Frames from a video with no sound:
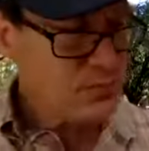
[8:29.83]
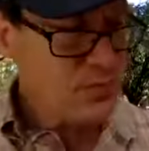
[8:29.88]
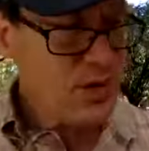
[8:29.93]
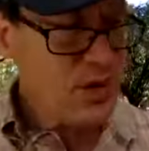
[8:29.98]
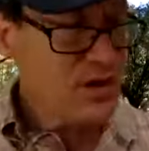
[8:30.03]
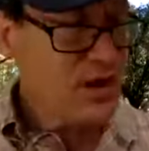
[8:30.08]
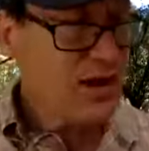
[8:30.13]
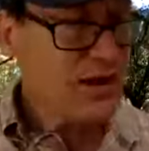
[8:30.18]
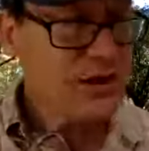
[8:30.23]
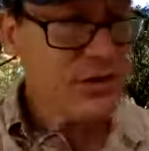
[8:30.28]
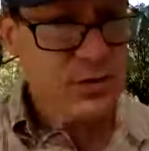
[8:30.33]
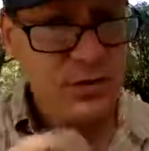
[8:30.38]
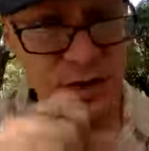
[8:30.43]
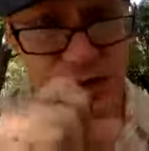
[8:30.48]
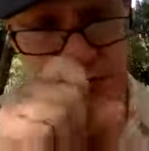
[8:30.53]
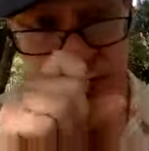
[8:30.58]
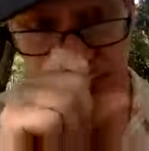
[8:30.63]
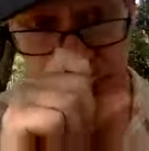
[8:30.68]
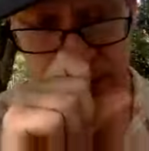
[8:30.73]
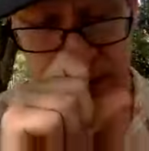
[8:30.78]
And that can
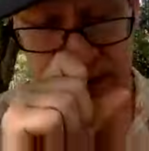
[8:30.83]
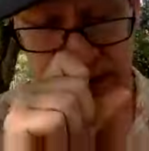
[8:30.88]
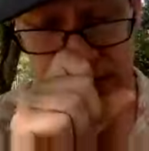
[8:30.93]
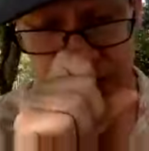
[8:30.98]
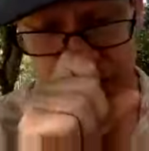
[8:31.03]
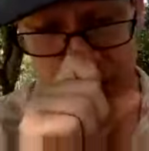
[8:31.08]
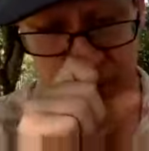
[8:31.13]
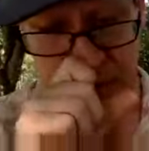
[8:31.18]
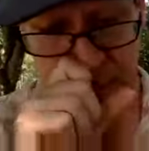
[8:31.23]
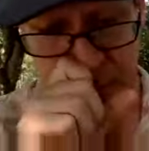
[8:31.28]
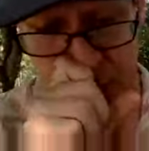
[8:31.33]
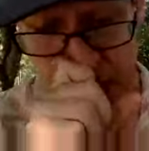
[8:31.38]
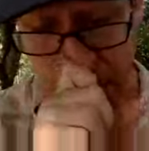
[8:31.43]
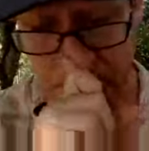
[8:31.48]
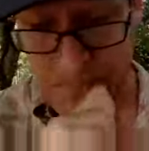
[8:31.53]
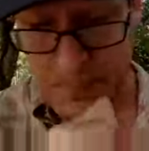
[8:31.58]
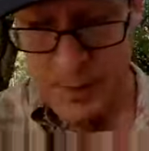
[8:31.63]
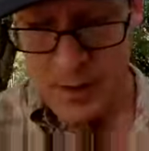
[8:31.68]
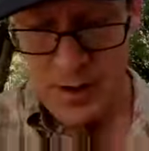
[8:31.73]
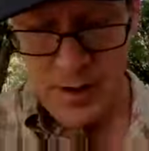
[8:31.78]
transfer back and forth.
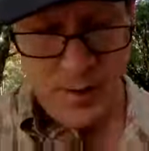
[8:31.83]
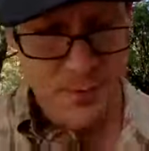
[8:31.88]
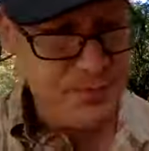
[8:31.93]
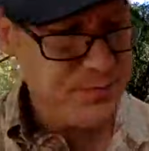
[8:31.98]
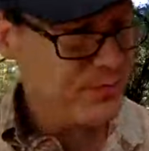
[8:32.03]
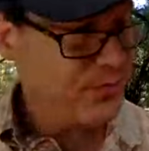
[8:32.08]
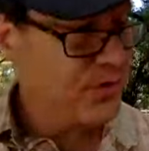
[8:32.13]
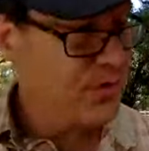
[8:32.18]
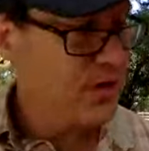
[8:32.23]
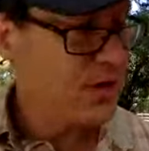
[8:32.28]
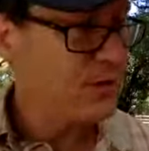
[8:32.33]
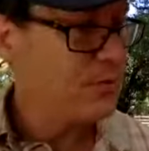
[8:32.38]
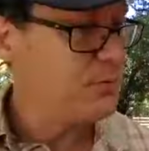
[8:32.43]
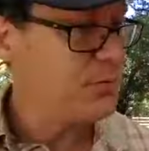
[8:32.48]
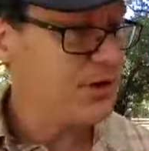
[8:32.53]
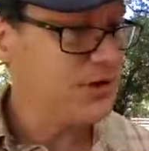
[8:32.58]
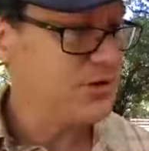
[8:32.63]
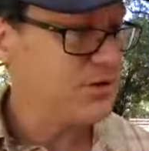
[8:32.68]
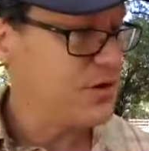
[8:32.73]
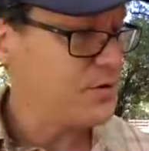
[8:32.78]
You can
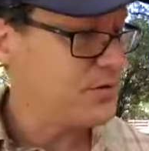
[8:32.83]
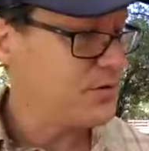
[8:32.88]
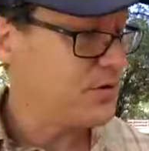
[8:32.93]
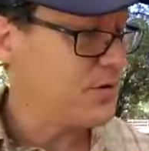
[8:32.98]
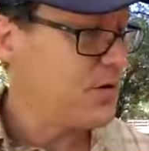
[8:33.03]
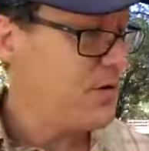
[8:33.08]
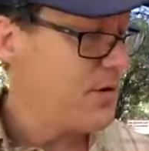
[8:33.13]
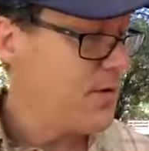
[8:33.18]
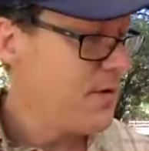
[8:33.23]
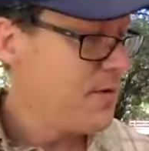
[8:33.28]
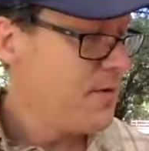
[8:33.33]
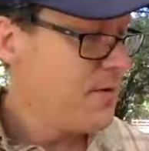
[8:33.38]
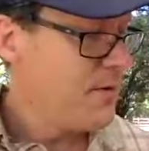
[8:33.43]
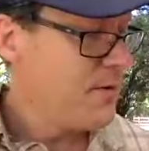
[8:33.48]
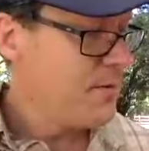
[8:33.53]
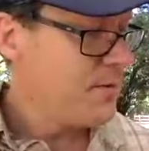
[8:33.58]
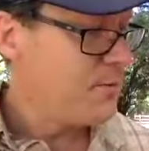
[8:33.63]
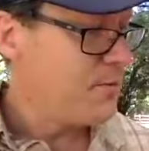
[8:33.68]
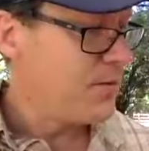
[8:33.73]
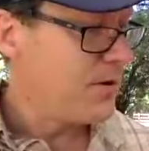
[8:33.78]
miss something.
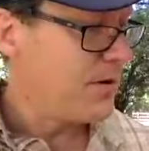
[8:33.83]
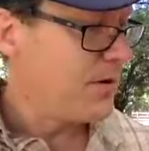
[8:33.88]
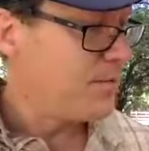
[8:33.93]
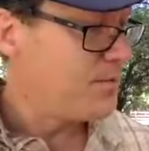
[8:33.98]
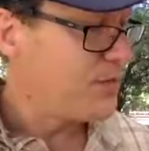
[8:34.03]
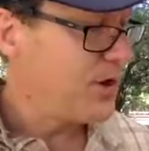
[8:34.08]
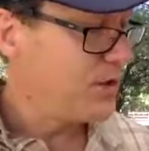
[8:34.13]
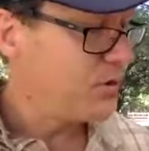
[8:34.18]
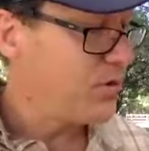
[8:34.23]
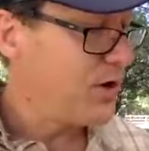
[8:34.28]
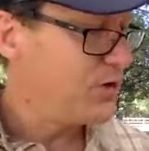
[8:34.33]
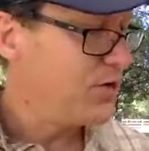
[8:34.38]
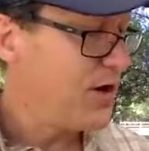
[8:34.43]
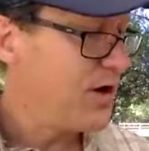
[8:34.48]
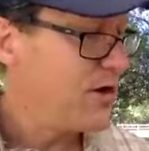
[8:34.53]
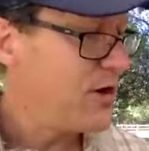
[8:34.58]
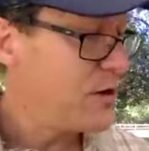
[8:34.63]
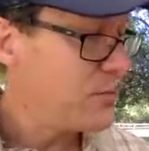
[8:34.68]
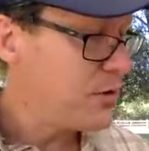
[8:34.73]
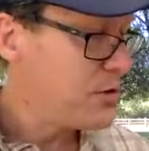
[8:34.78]
But that's why I try
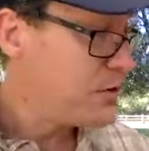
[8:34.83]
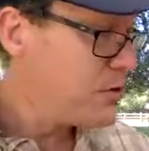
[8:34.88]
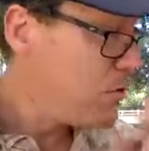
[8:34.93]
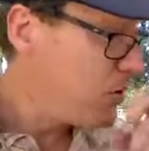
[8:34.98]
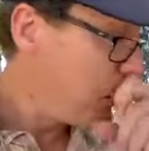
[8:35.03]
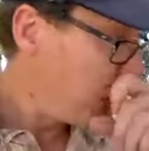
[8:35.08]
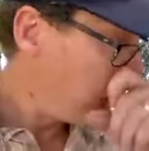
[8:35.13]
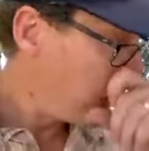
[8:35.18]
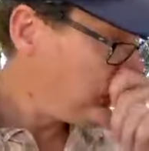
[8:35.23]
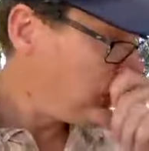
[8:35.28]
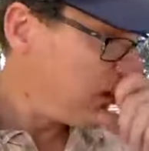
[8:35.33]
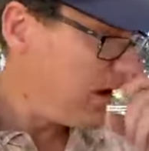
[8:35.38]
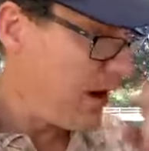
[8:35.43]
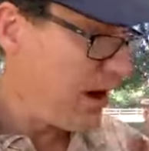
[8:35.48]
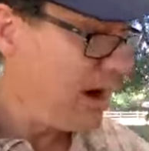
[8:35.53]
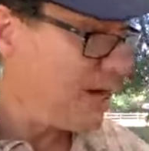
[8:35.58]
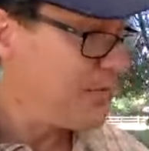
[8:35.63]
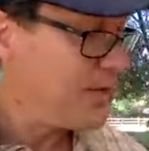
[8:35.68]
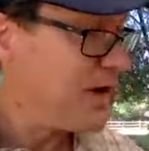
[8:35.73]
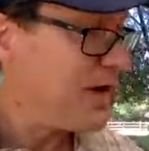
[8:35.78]
not to be too hard on
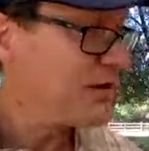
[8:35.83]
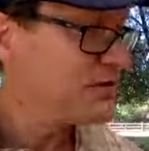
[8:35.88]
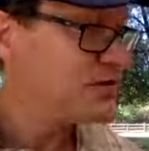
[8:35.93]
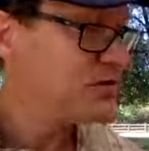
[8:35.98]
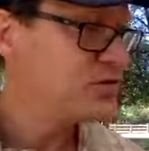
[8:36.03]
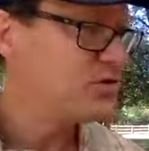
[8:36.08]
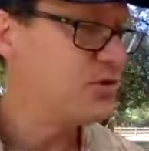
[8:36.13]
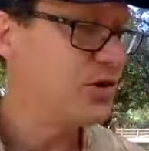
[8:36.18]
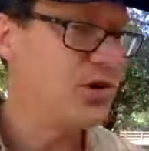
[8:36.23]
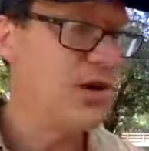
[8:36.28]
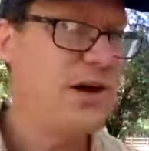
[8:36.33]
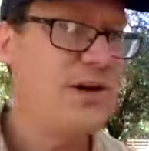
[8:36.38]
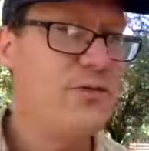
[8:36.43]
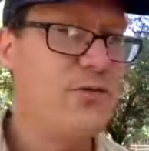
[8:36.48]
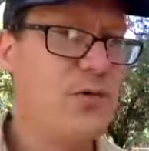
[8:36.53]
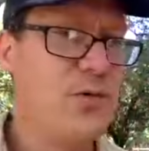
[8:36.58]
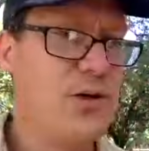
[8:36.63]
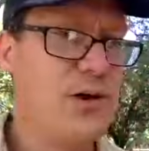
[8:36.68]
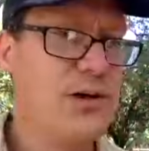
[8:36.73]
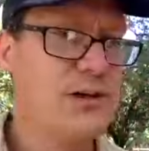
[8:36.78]
hybridizers or your
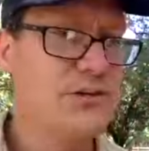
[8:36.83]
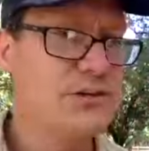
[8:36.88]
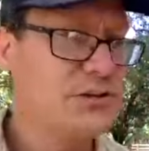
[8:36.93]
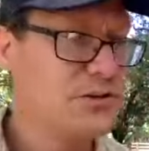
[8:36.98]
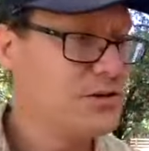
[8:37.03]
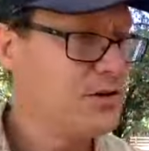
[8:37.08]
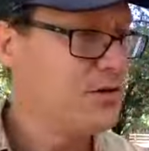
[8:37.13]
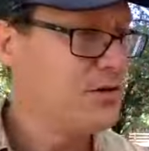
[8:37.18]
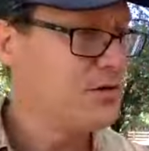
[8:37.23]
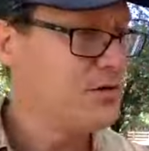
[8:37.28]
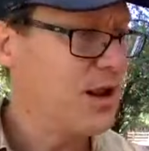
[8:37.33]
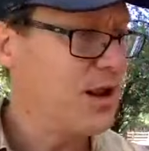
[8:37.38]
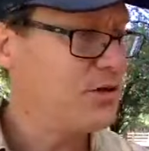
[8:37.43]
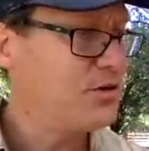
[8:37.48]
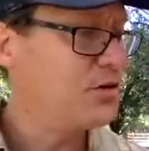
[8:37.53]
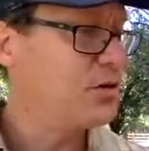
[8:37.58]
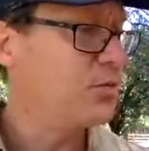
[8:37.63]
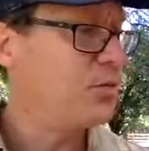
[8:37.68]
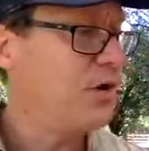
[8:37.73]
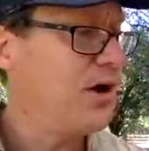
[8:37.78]
F1s.
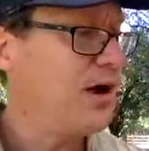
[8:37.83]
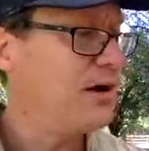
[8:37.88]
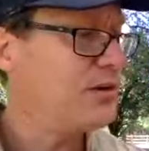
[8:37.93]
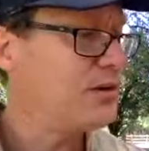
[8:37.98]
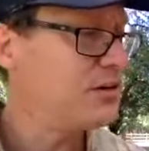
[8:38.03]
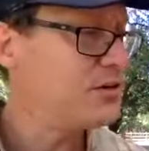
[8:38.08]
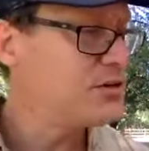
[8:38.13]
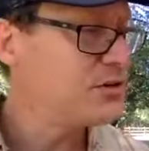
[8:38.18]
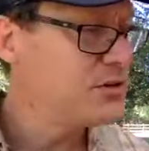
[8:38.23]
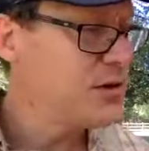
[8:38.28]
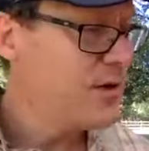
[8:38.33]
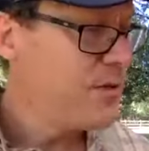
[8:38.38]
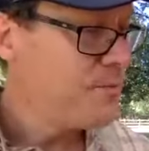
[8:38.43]
That's your practice.